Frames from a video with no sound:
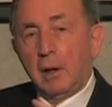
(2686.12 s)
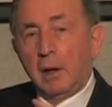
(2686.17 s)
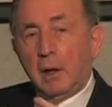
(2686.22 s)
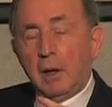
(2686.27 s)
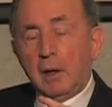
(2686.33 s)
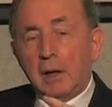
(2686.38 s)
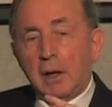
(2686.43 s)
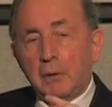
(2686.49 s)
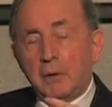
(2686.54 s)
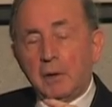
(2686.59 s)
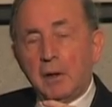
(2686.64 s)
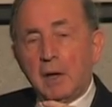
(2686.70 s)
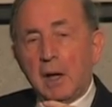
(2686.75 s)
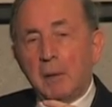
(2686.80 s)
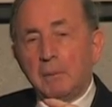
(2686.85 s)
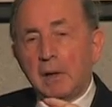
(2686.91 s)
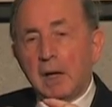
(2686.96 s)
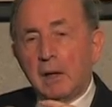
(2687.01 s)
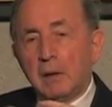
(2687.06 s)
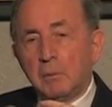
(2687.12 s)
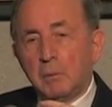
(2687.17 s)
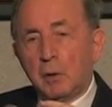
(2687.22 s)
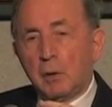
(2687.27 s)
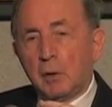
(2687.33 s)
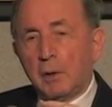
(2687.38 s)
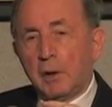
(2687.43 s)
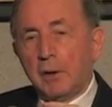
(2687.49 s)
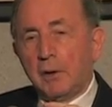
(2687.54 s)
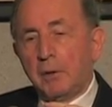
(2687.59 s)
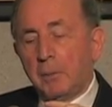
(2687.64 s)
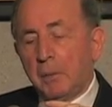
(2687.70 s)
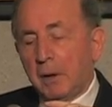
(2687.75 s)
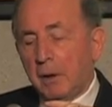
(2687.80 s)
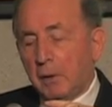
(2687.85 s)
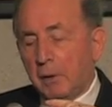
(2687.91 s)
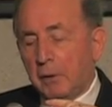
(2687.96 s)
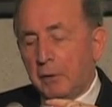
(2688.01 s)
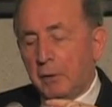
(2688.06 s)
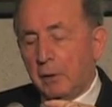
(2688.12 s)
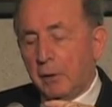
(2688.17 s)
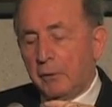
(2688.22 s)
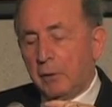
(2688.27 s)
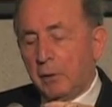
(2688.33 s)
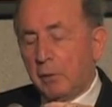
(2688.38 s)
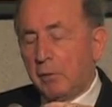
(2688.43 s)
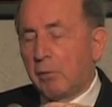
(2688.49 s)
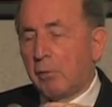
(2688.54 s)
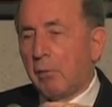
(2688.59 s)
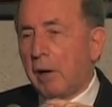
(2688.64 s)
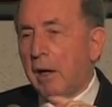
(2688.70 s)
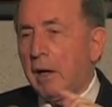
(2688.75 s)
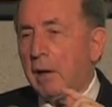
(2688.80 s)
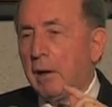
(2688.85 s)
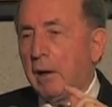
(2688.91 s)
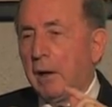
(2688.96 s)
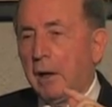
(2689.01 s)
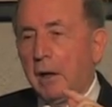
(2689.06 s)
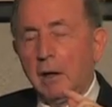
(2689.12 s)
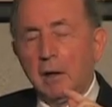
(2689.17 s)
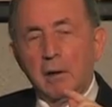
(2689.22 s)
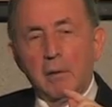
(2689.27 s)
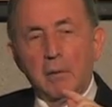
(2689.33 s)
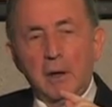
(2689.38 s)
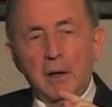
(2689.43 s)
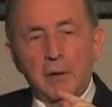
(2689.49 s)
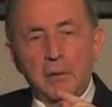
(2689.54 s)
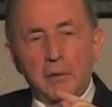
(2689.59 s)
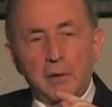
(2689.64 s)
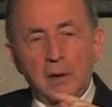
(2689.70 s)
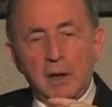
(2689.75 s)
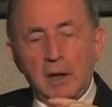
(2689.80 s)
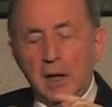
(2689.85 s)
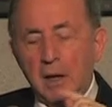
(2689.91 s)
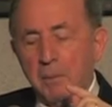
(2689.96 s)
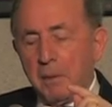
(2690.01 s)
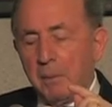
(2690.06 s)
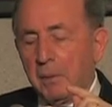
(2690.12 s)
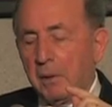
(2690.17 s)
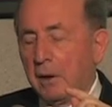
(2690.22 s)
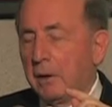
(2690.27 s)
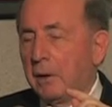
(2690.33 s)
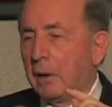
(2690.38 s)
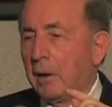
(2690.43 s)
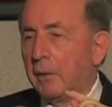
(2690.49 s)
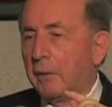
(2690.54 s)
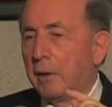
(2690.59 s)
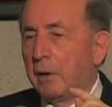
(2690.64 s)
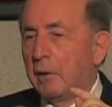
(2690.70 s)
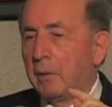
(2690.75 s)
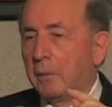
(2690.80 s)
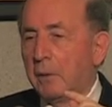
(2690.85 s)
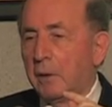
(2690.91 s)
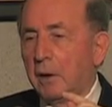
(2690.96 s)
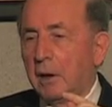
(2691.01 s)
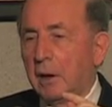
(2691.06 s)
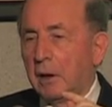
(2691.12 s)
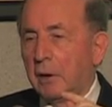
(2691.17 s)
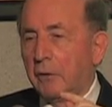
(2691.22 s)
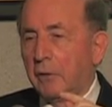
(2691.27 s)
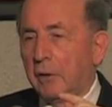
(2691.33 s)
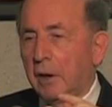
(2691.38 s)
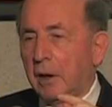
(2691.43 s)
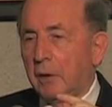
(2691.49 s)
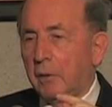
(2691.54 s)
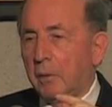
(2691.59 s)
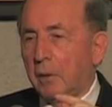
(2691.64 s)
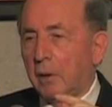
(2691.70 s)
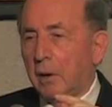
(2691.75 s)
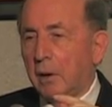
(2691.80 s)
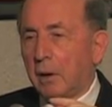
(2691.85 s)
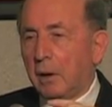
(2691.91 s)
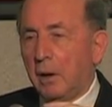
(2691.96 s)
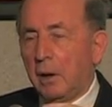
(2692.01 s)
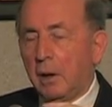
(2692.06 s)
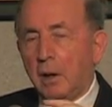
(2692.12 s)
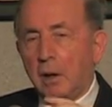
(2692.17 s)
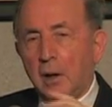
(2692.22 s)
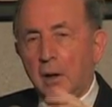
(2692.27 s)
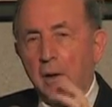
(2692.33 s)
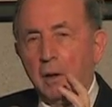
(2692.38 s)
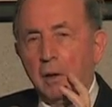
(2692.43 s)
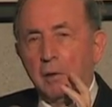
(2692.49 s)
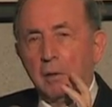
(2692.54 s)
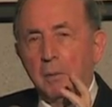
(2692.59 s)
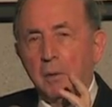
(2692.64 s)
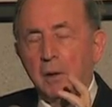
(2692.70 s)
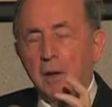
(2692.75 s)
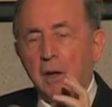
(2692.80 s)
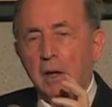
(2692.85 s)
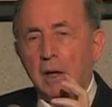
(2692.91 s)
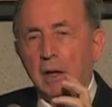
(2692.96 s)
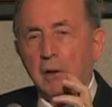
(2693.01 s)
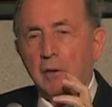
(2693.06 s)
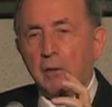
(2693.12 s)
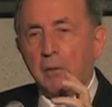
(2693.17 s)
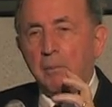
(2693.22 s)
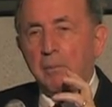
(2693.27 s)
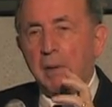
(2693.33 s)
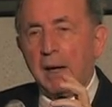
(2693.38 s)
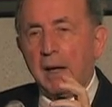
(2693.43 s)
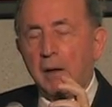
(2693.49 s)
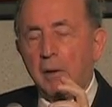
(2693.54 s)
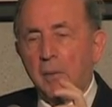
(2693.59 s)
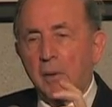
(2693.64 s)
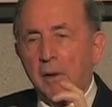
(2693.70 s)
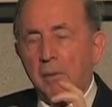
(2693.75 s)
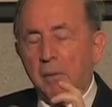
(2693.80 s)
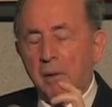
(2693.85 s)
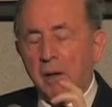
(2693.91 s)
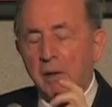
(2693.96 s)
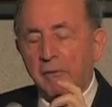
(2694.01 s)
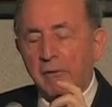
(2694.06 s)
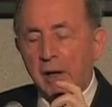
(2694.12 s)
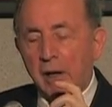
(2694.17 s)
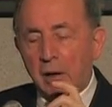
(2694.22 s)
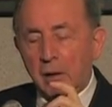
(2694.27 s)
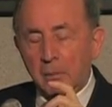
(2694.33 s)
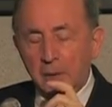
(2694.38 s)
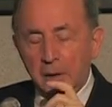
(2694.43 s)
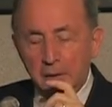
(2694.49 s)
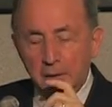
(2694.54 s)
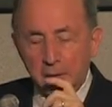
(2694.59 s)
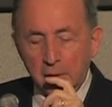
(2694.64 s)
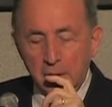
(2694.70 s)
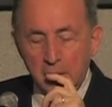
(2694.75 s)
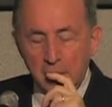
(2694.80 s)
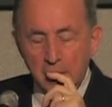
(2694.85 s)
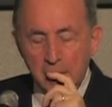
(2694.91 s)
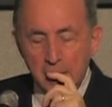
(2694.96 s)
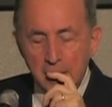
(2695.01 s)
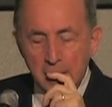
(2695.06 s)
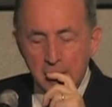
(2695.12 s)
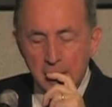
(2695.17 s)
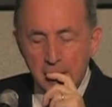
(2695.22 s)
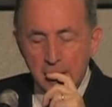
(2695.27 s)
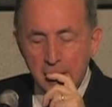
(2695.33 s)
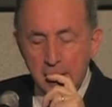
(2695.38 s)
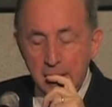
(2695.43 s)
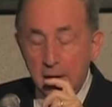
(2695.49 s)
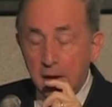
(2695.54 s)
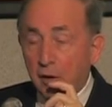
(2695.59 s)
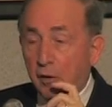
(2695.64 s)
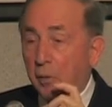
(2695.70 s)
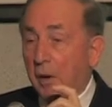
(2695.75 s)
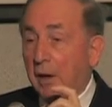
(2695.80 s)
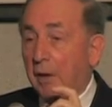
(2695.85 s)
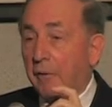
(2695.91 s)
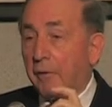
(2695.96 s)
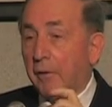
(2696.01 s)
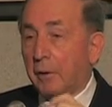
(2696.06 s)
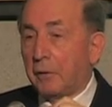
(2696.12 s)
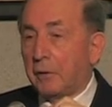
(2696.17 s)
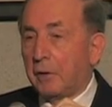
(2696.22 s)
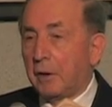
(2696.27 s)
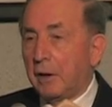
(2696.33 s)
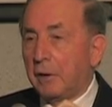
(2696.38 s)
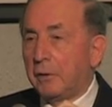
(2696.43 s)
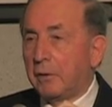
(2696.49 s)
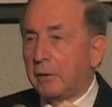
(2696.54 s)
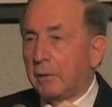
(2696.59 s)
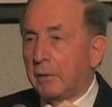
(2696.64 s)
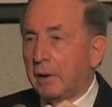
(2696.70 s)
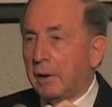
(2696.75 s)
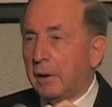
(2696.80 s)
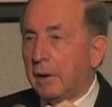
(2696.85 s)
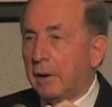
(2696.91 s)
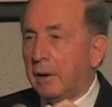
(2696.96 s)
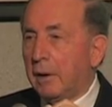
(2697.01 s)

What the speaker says: it doesn't come down more is because you have to greatly increase the capability of the communication network. The communication bandwidth environment in the 21st century,